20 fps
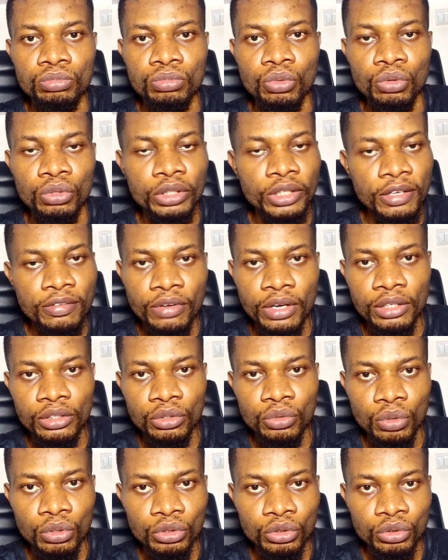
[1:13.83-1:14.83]
whatever
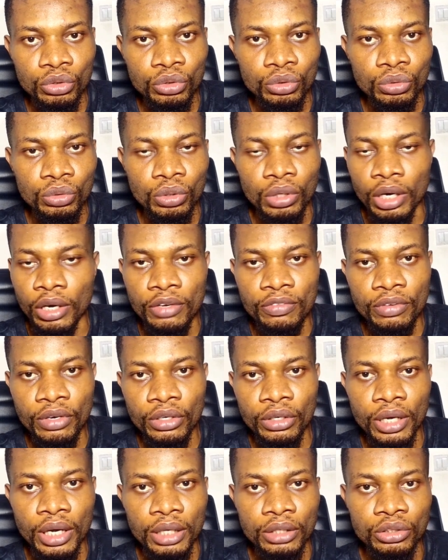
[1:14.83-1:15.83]
you want to, however
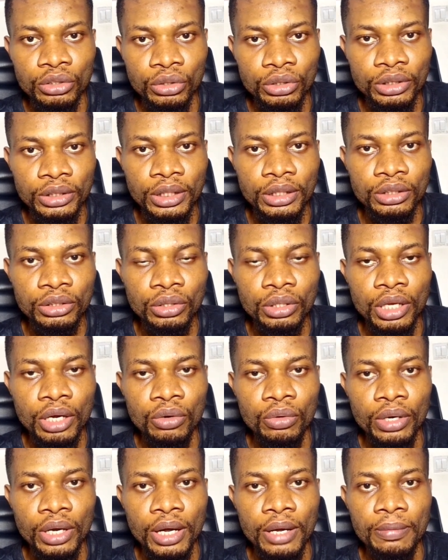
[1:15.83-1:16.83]
you can suggest, so that
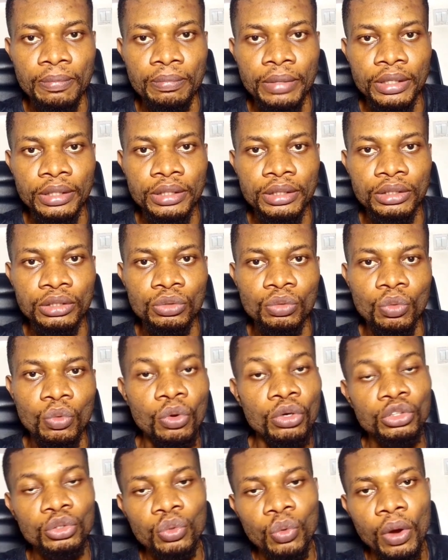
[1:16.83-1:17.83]
we can make it
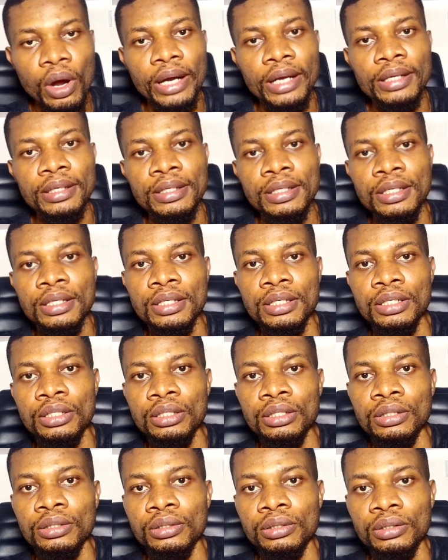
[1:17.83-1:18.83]
worthwhile.
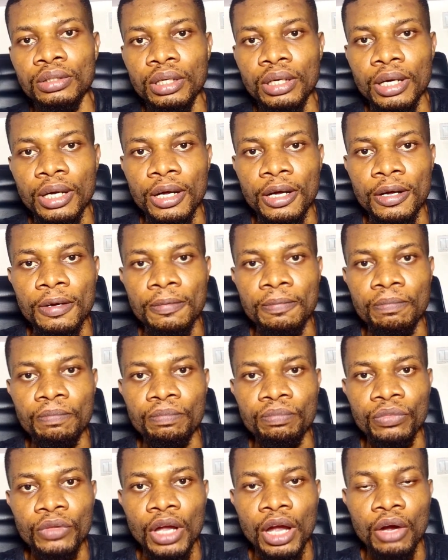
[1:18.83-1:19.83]
I
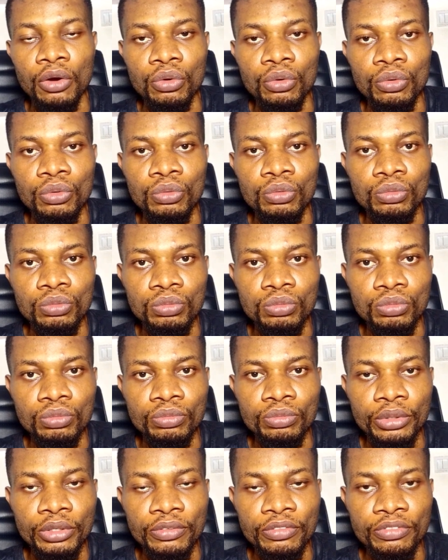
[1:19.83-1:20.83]
will
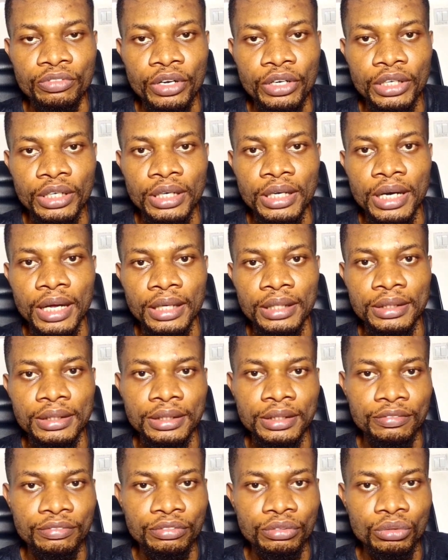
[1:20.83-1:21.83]
be very glad
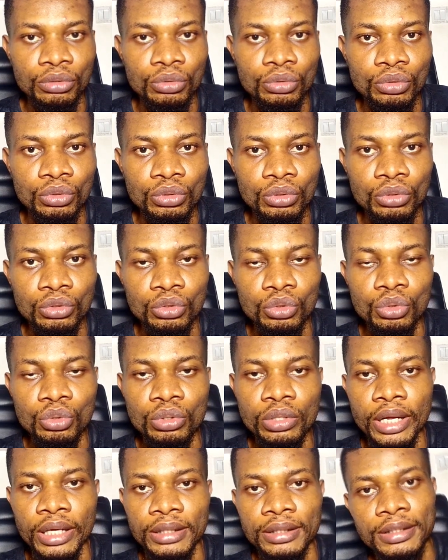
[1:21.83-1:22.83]
if you do
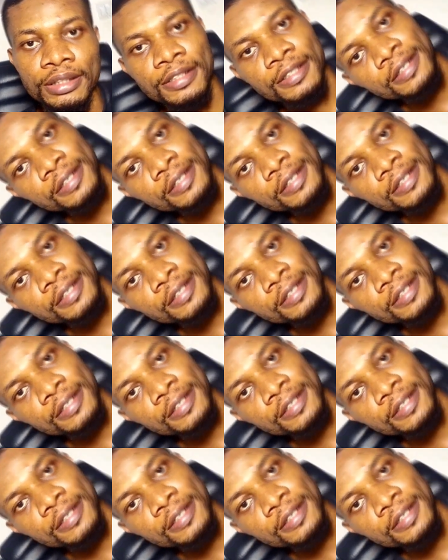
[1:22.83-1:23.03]
that.